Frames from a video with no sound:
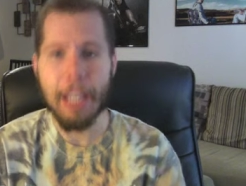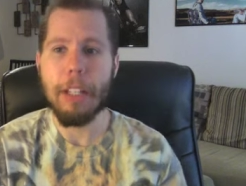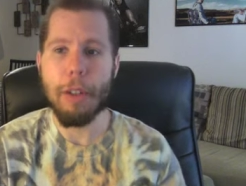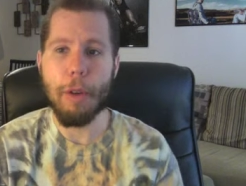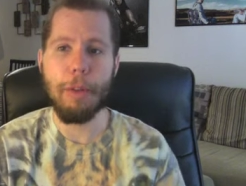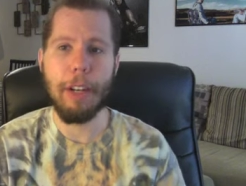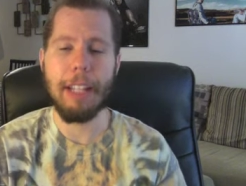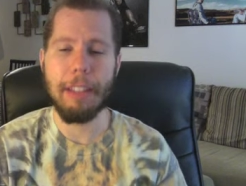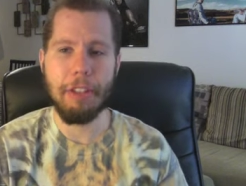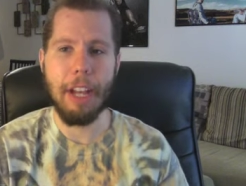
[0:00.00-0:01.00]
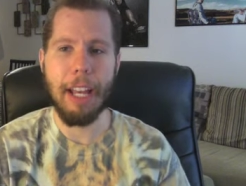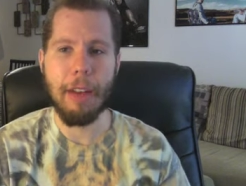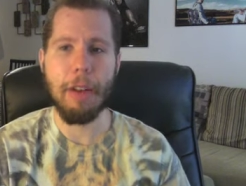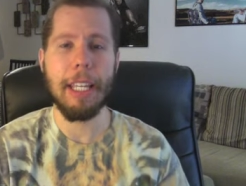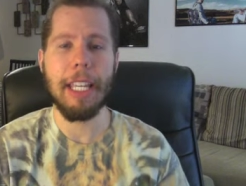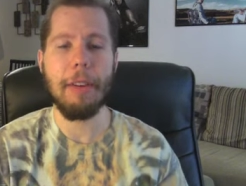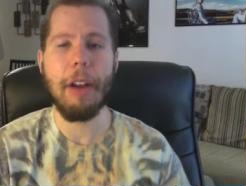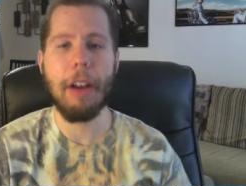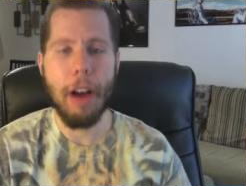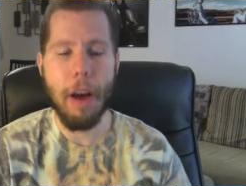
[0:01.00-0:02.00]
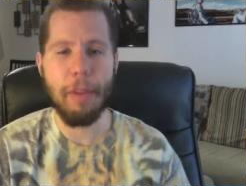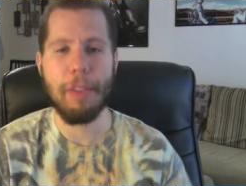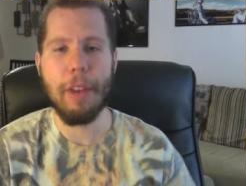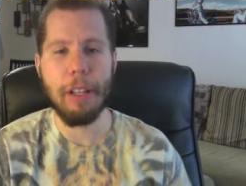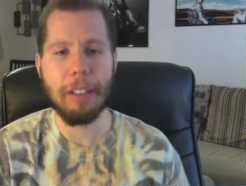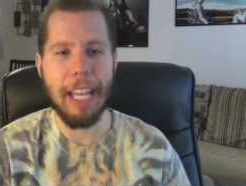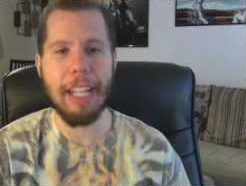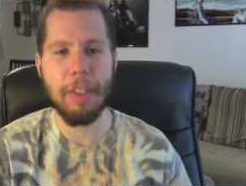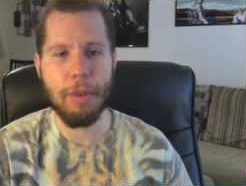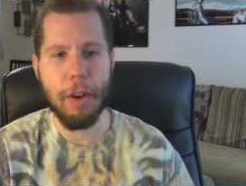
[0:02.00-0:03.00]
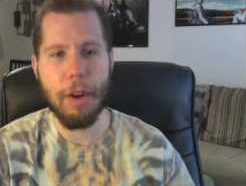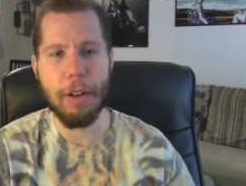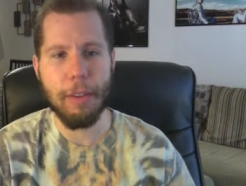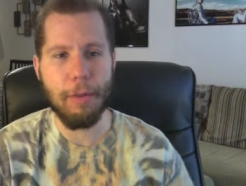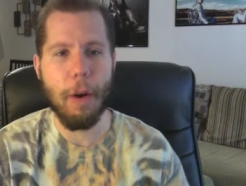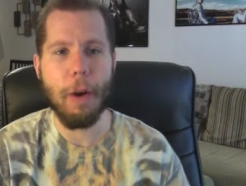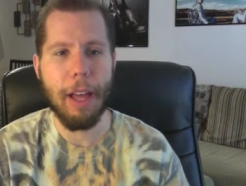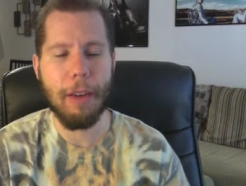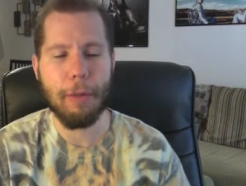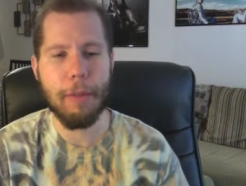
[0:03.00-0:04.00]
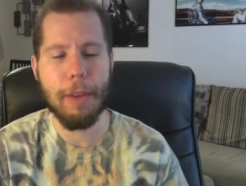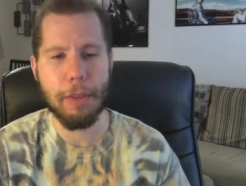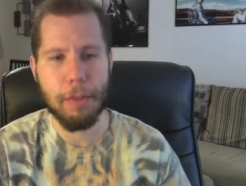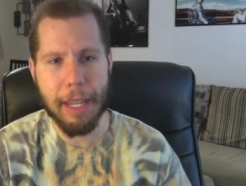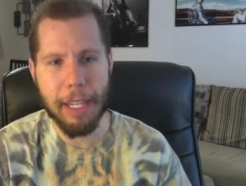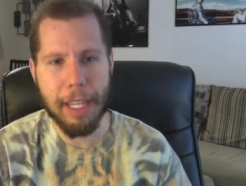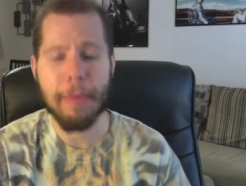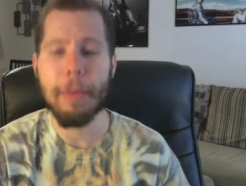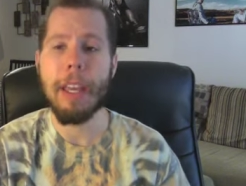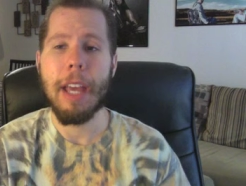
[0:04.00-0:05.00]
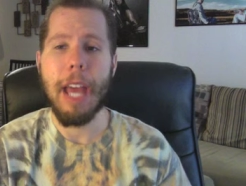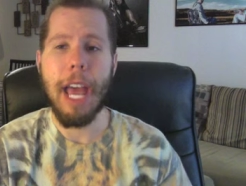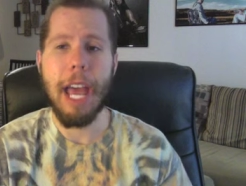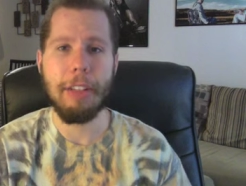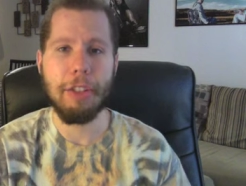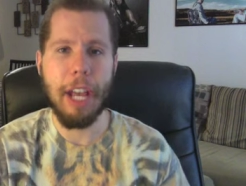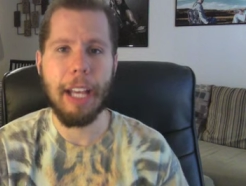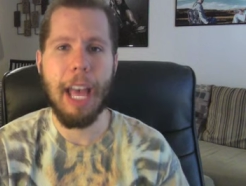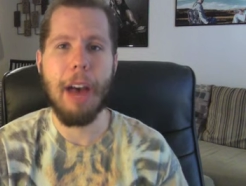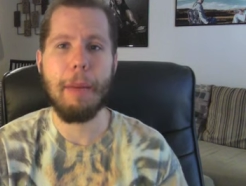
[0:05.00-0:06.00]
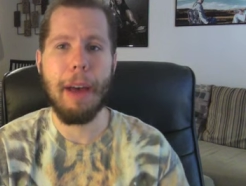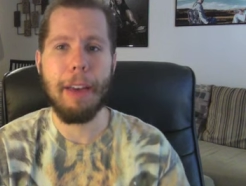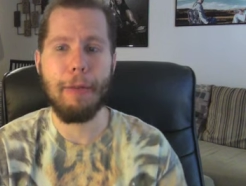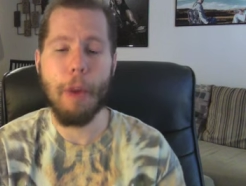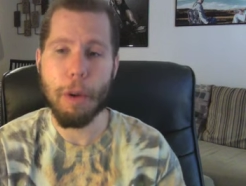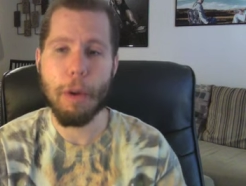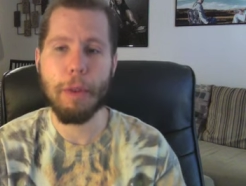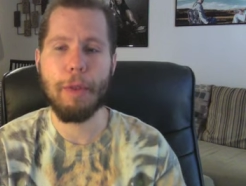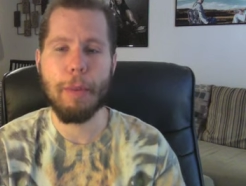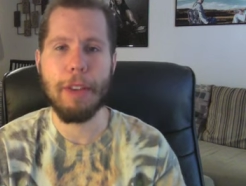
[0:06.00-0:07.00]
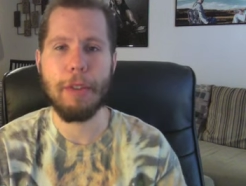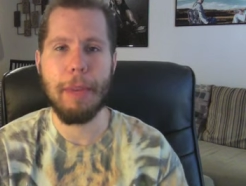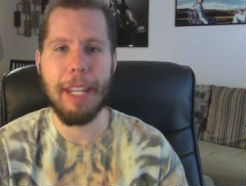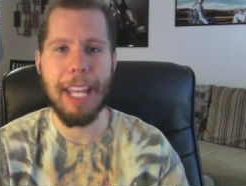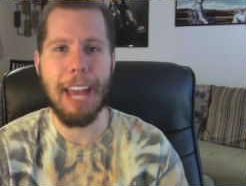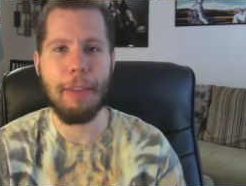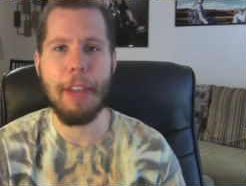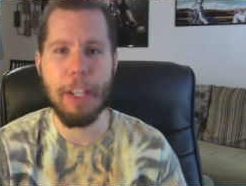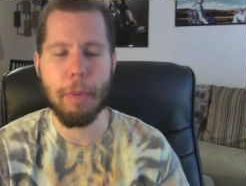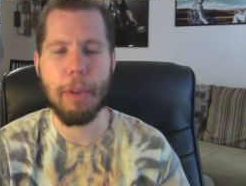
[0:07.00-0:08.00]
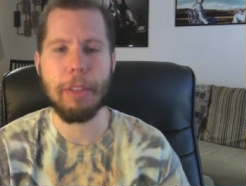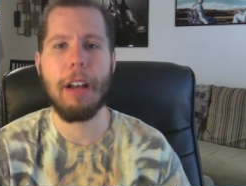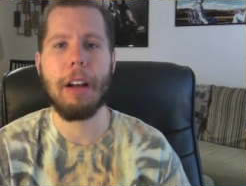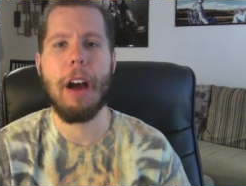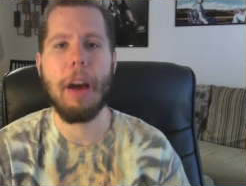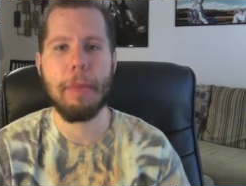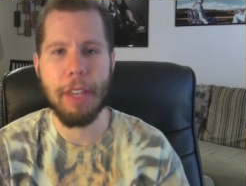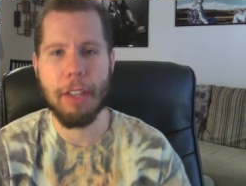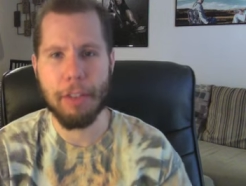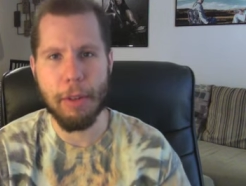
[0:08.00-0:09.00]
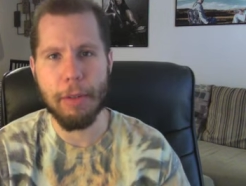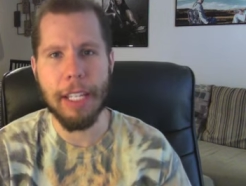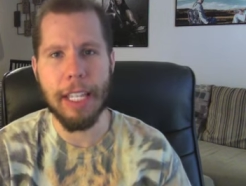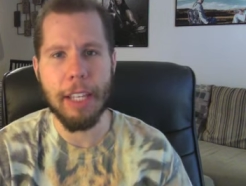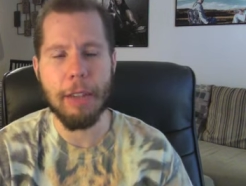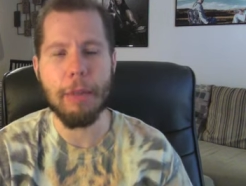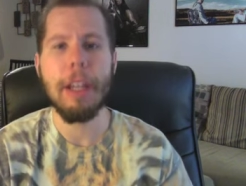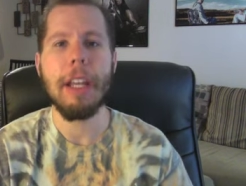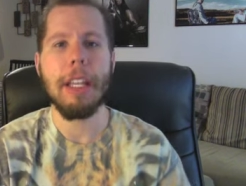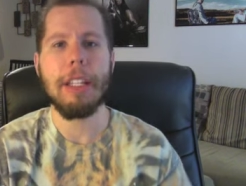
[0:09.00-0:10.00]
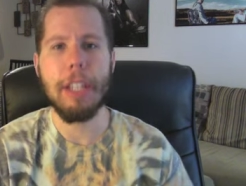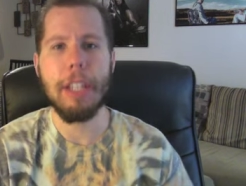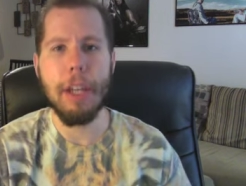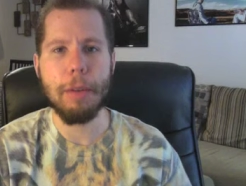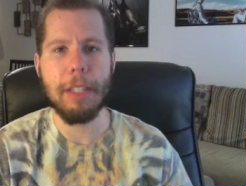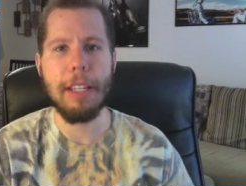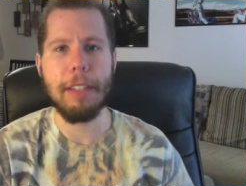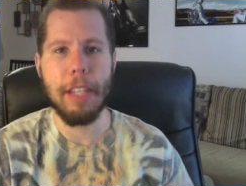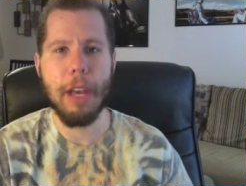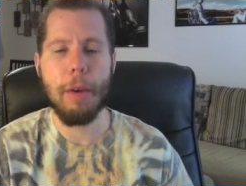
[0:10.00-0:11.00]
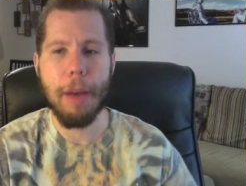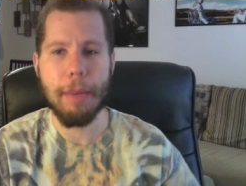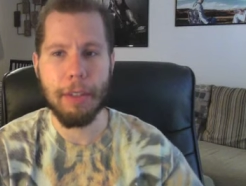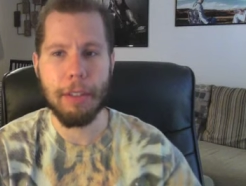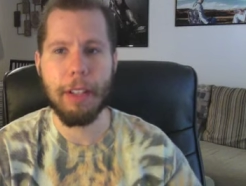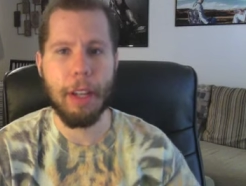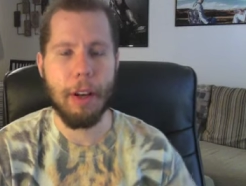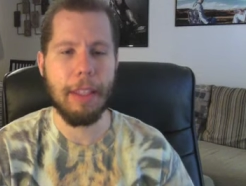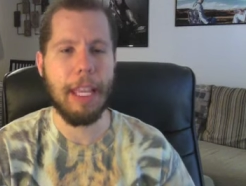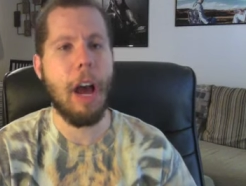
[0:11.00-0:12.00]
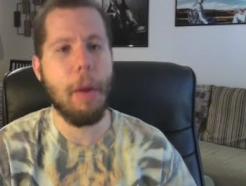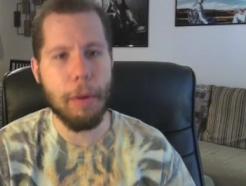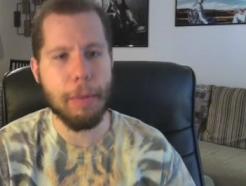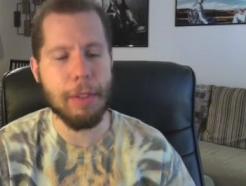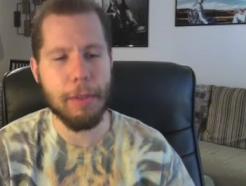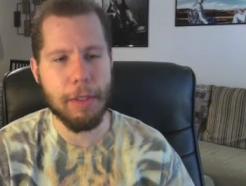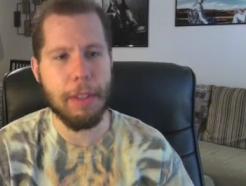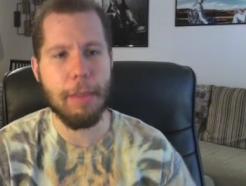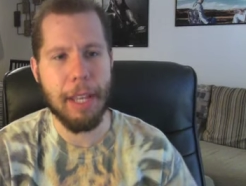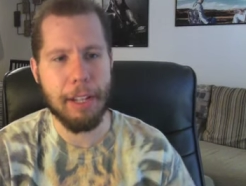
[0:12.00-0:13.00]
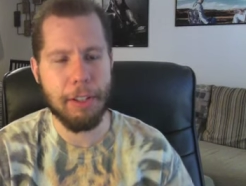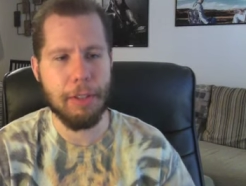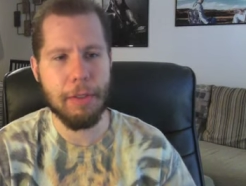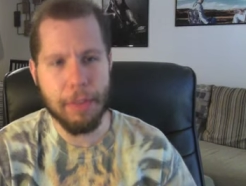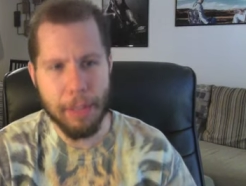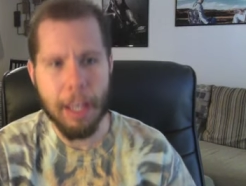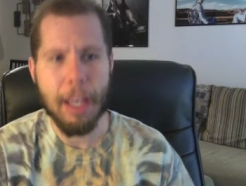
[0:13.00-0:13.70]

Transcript: Don't forget to check out NoDQ.com for the very latest regarding the fallout from WrestleMania and check out my photos from WrestleMania at facebook.com slash NoDQ, D-O-T-C-O-M and just click on the albums. You'll see the pictures.